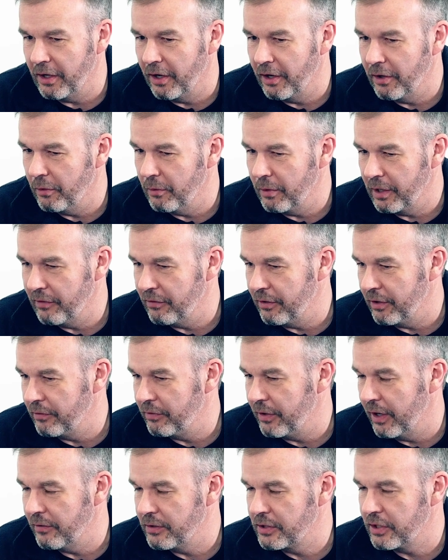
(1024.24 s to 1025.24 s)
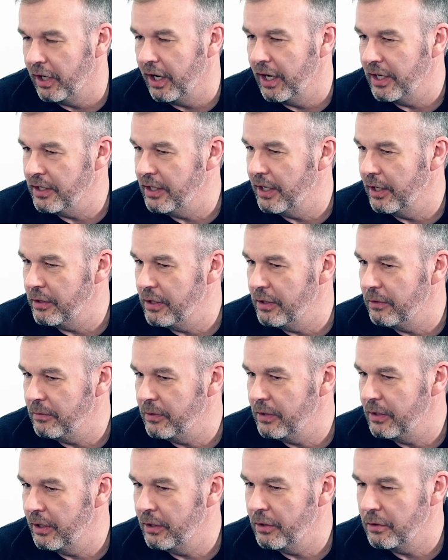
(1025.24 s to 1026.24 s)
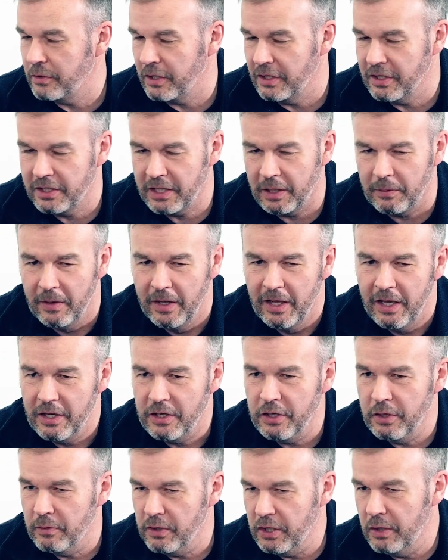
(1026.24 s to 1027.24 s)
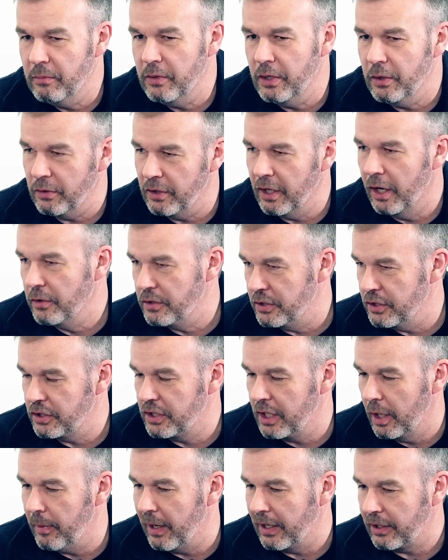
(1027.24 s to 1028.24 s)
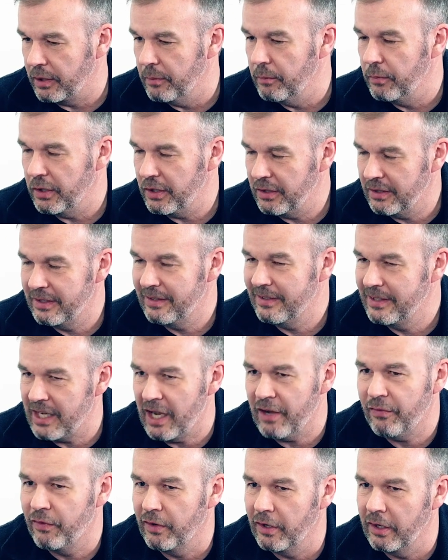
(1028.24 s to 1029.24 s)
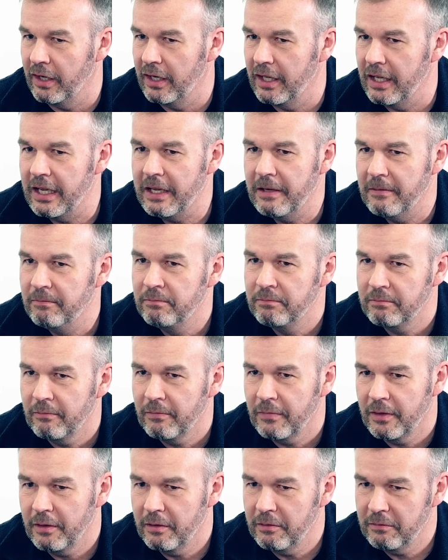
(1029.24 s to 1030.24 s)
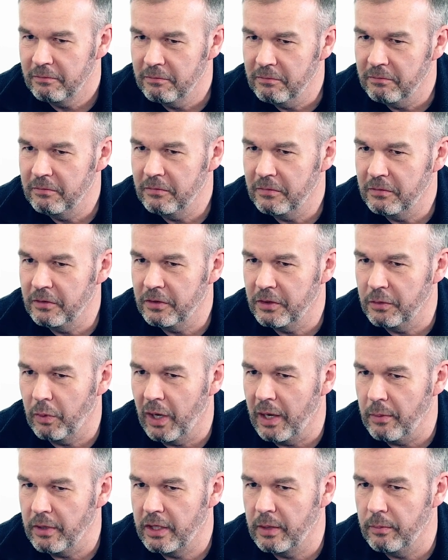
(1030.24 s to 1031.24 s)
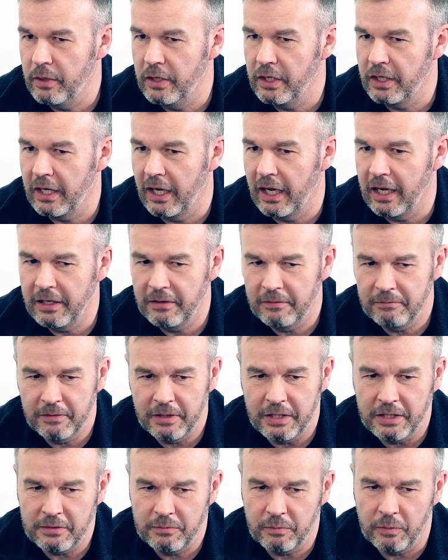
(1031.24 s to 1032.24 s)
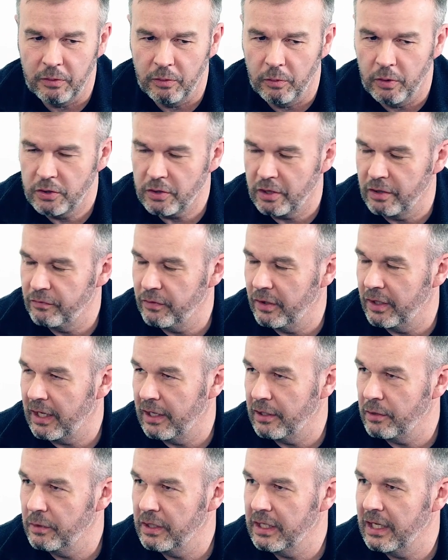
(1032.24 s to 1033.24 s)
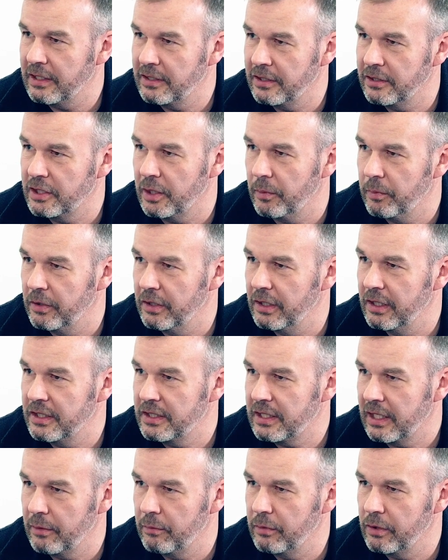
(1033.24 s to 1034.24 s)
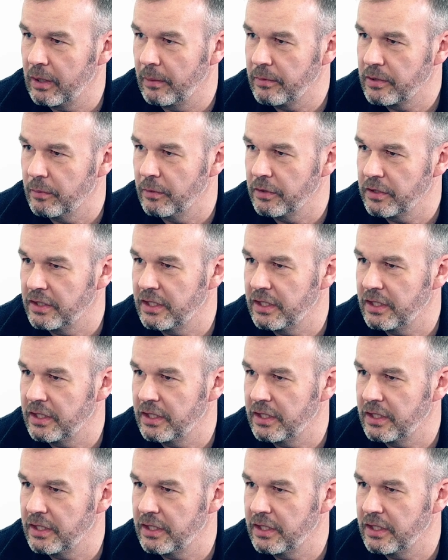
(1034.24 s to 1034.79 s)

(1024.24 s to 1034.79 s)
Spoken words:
night or whatever on a five-a-side. Who's in the team. You mute those and just go back to them. But definitely, the way we communicate is we're always trying to find how do we get to the top of the list. How do we grab someone's